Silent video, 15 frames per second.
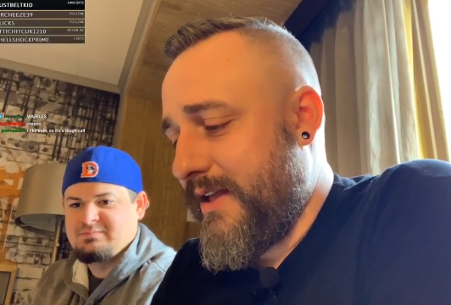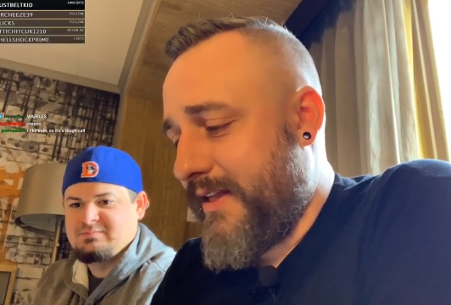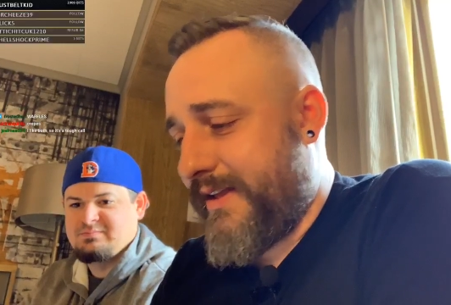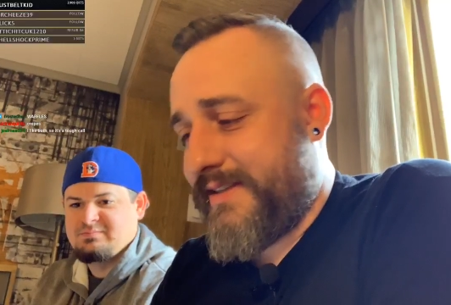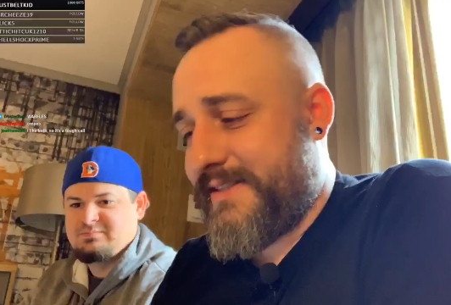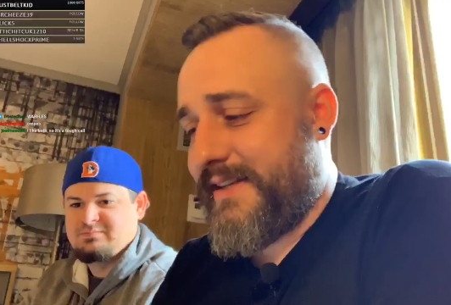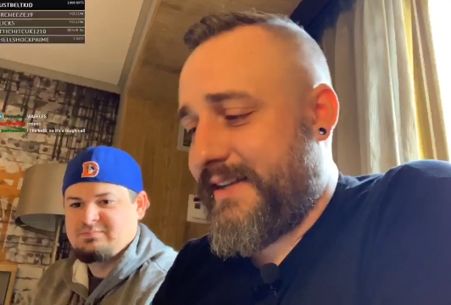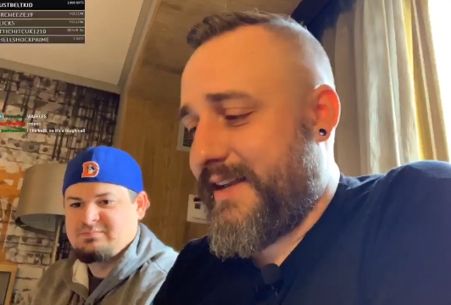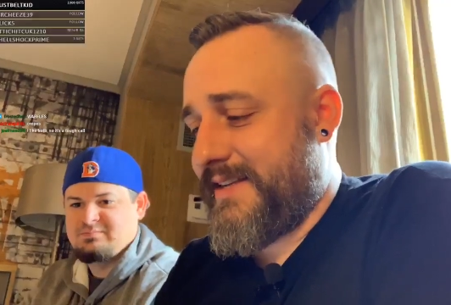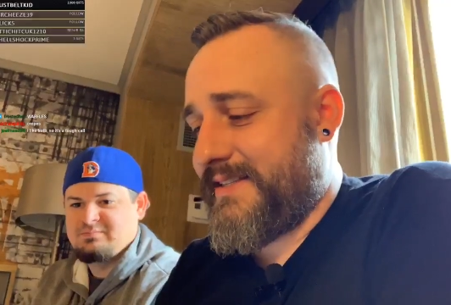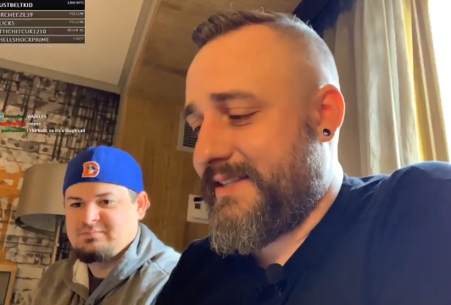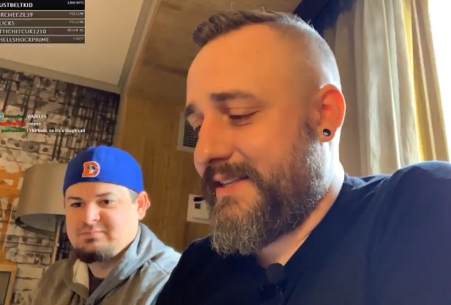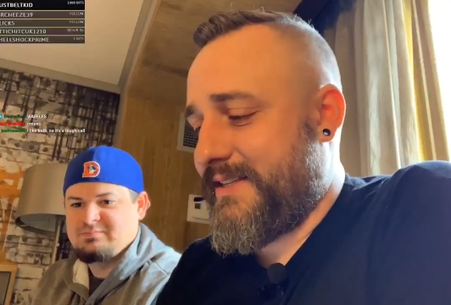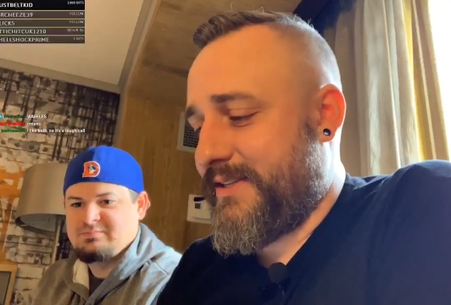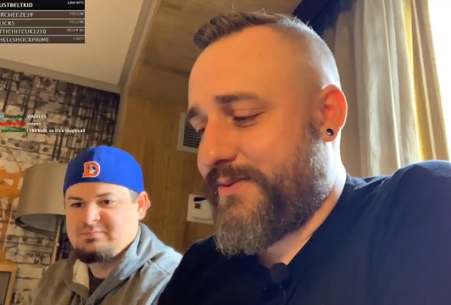Speaker 1: Like I said,
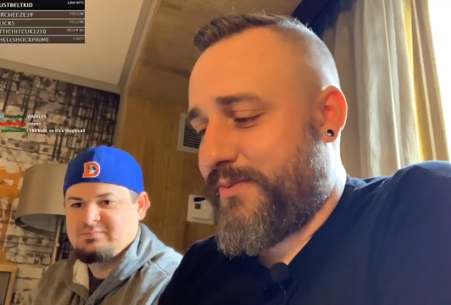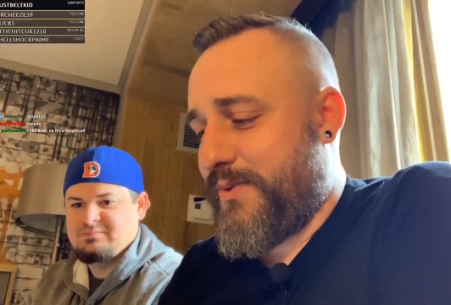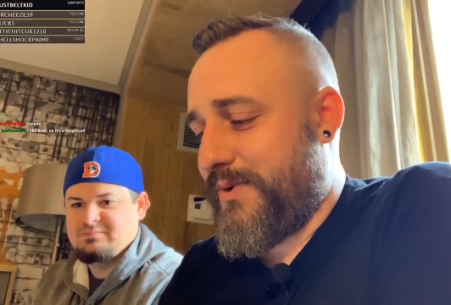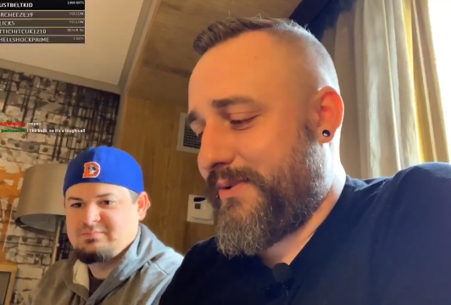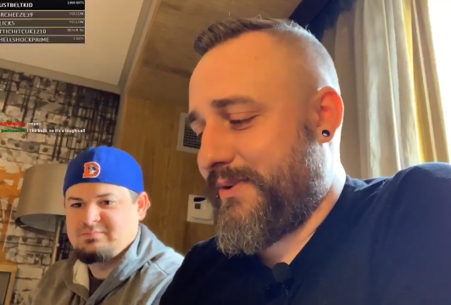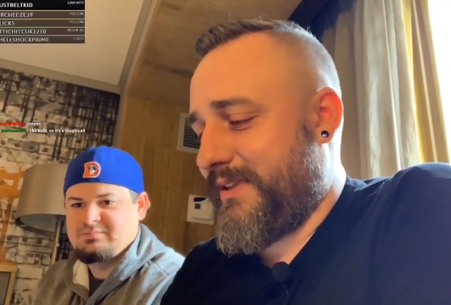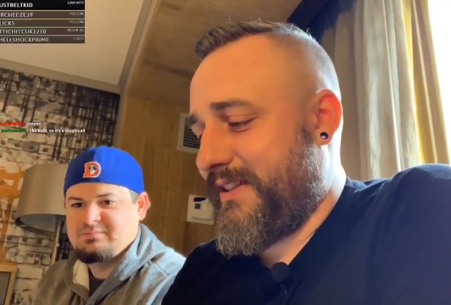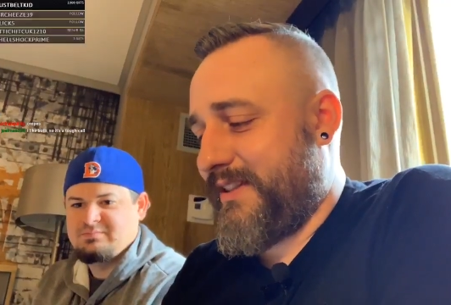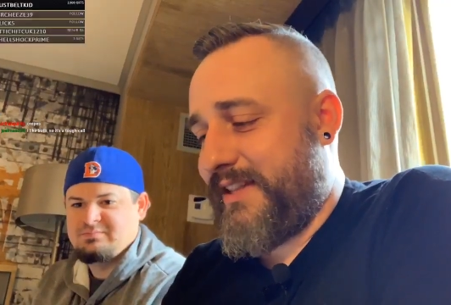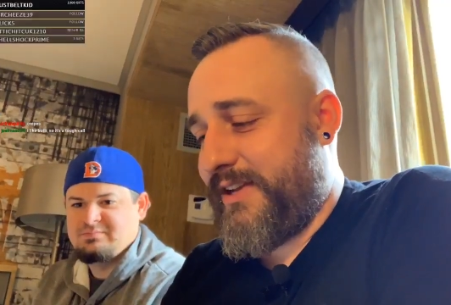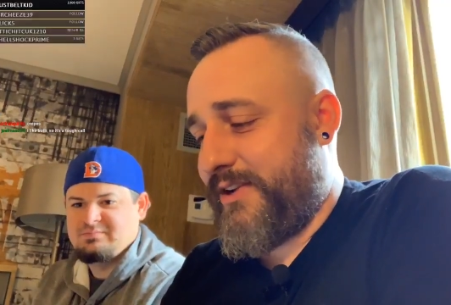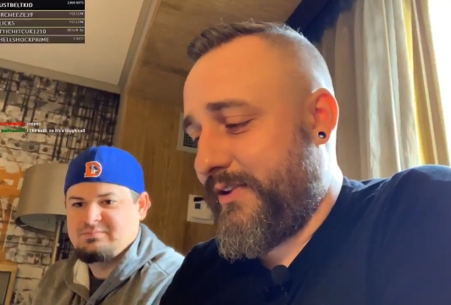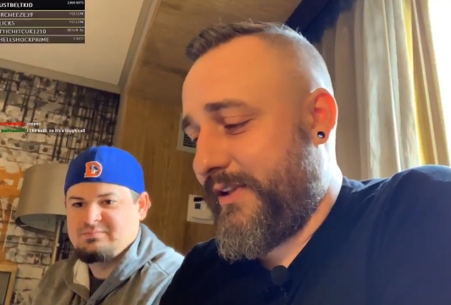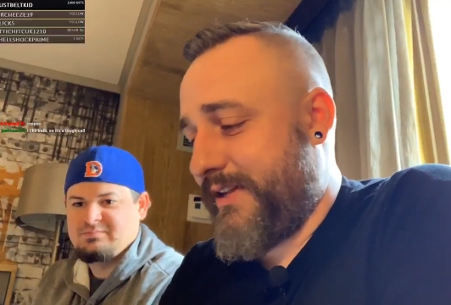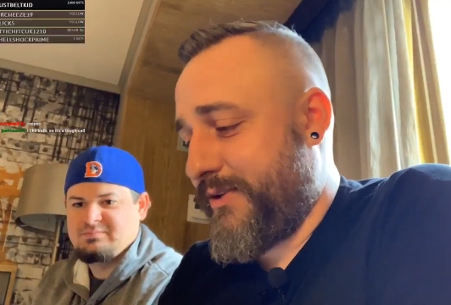guys, this is we're
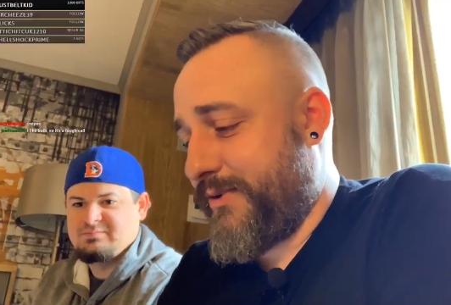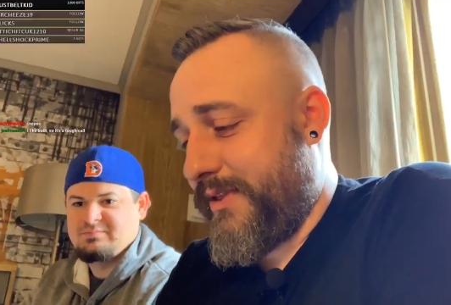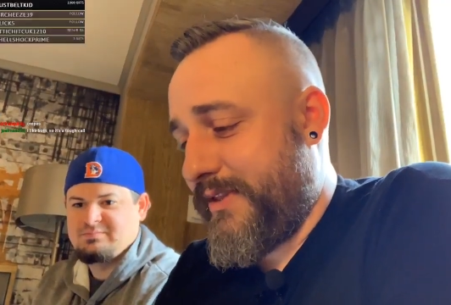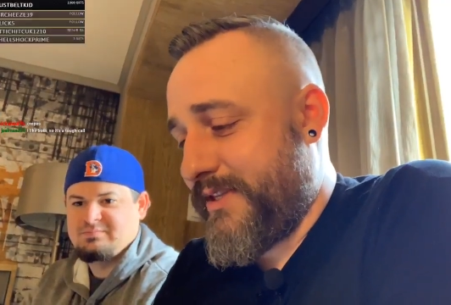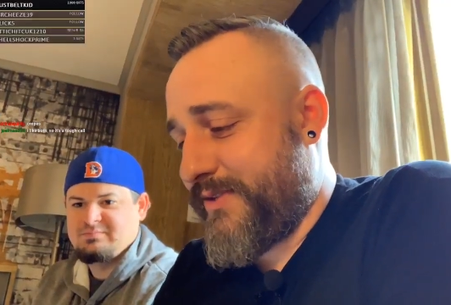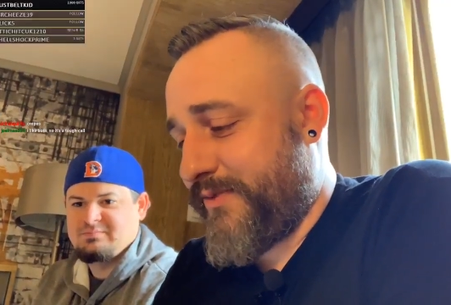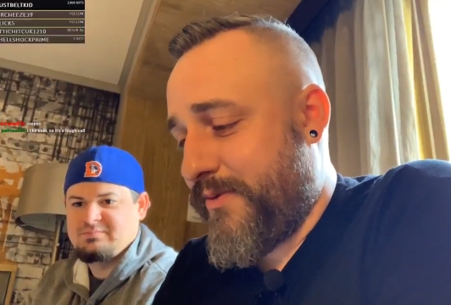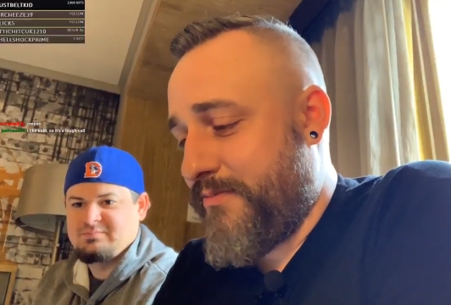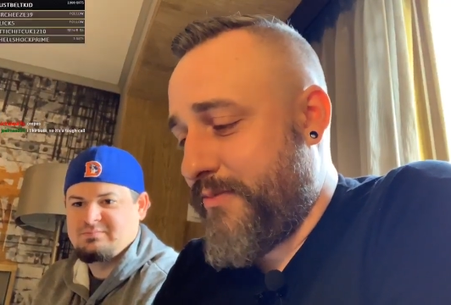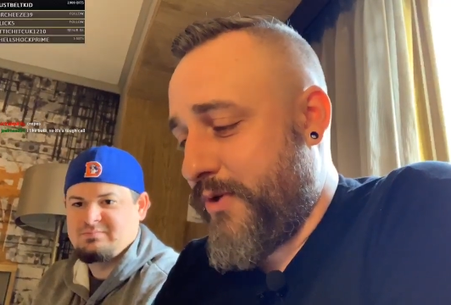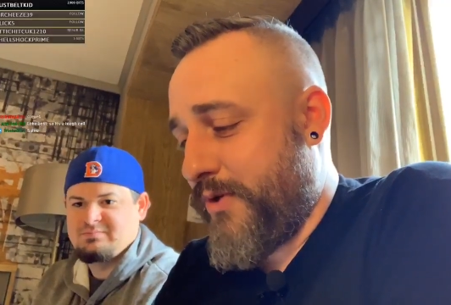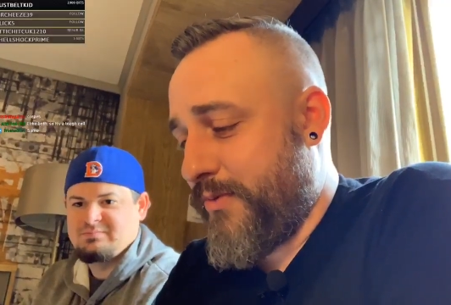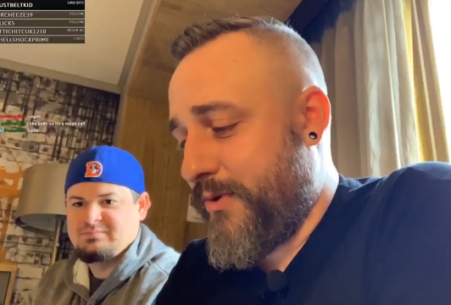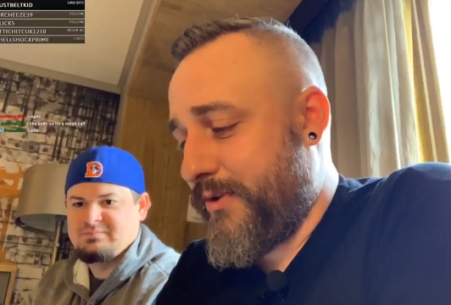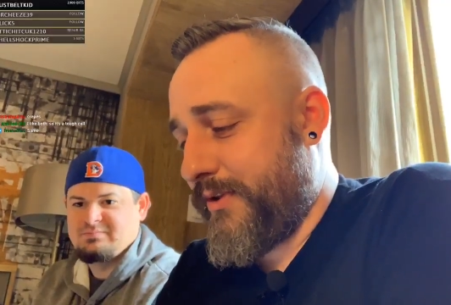literally doing this from
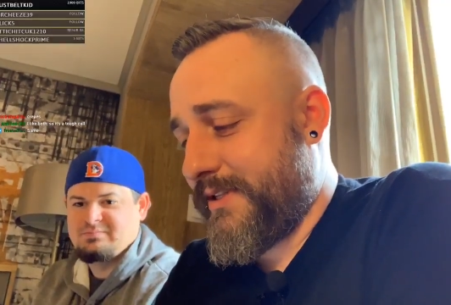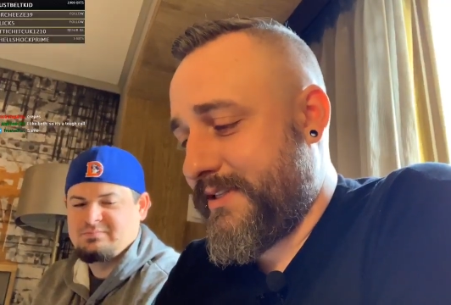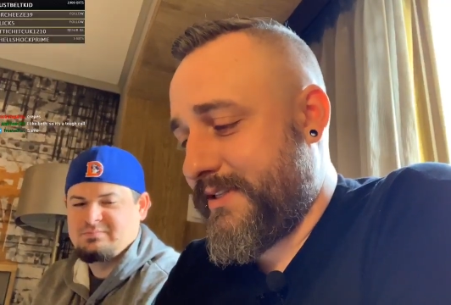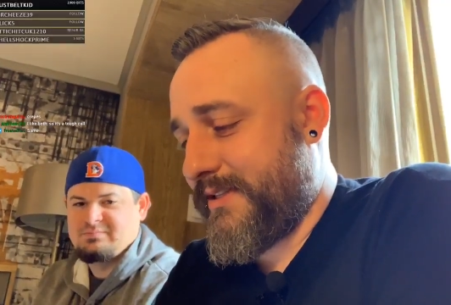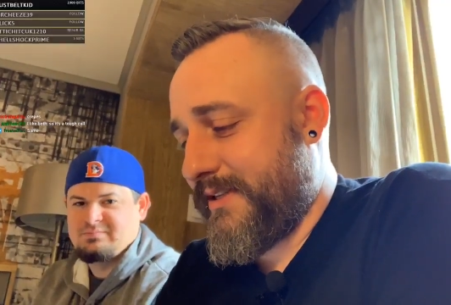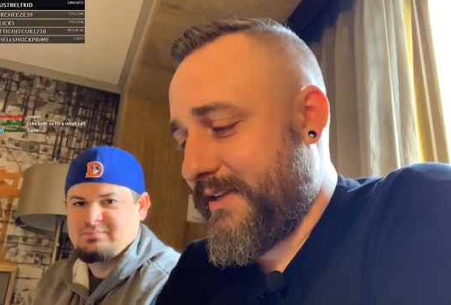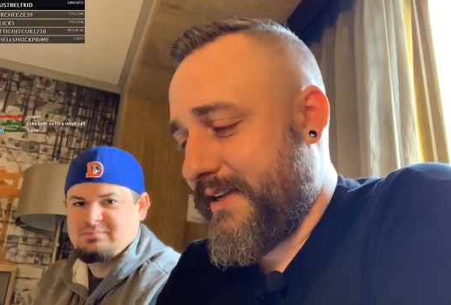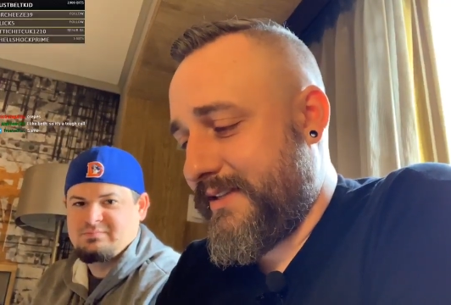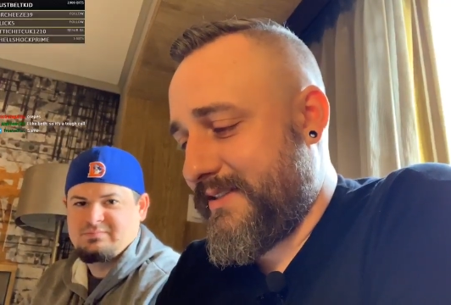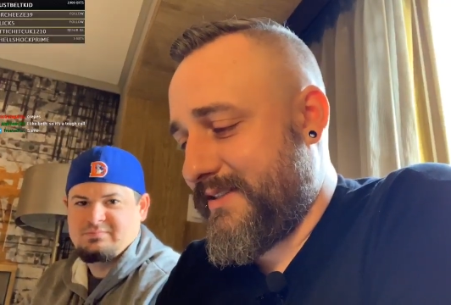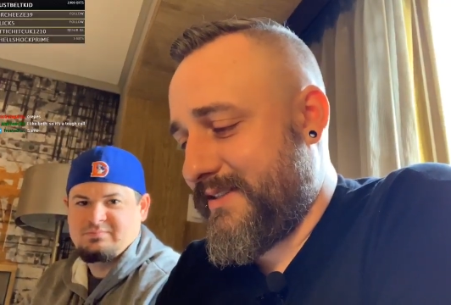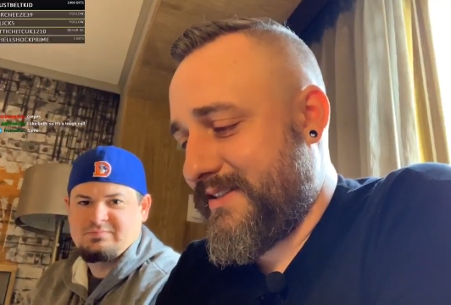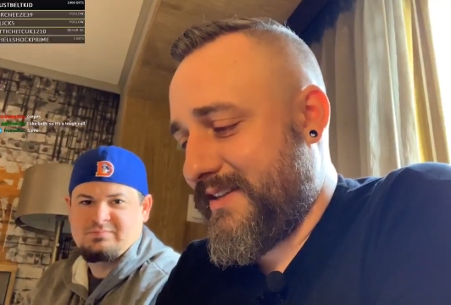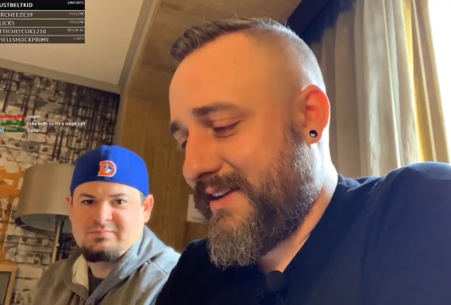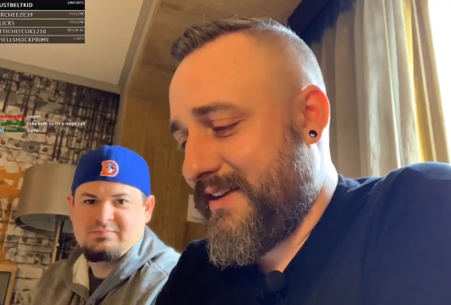mobile. It's
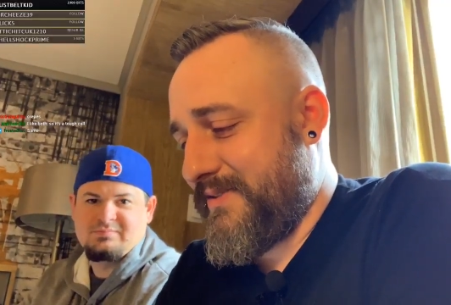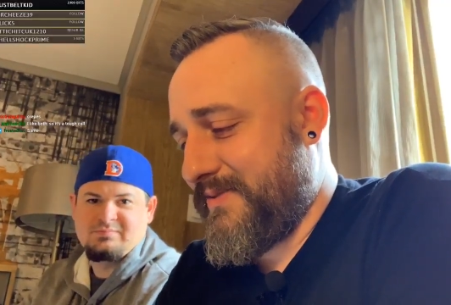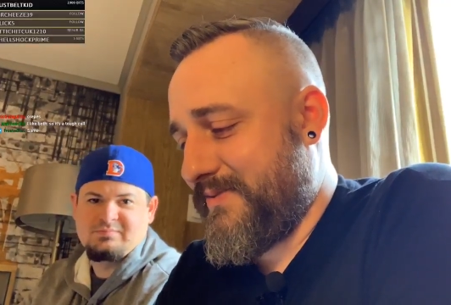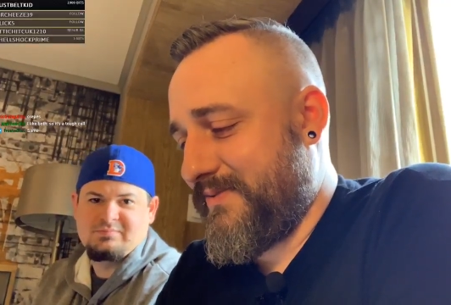it's. Uh,